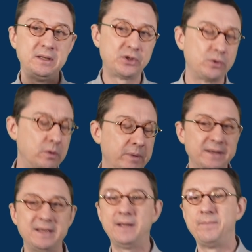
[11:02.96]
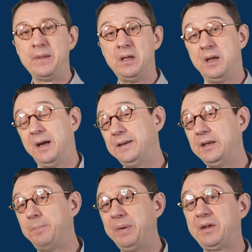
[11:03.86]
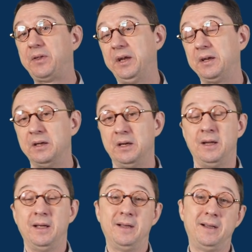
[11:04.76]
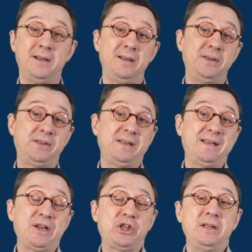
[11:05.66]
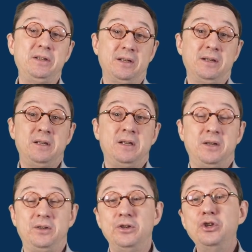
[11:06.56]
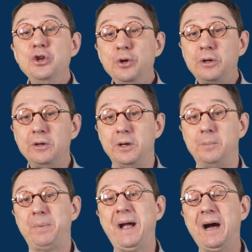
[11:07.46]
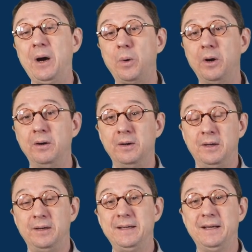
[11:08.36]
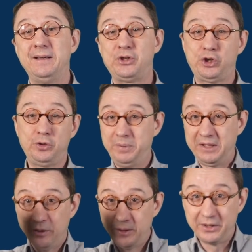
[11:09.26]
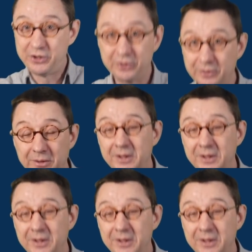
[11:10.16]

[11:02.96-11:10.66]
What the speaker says: let's talk about that. And then the big thing is actually the nuclear power that should be going to